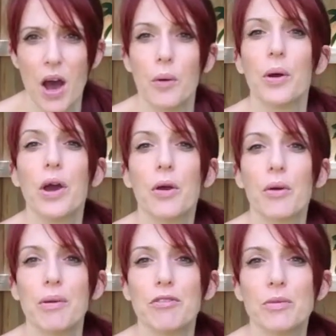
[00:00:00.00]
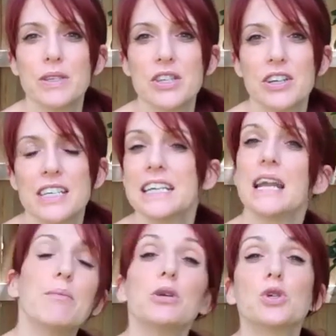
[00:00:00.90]
Oh, grapefruit was 13.
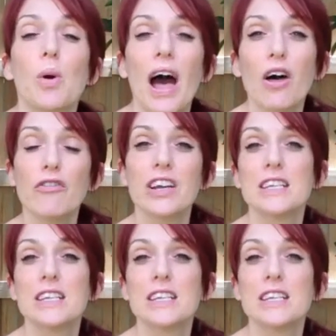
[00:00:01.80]
Number 12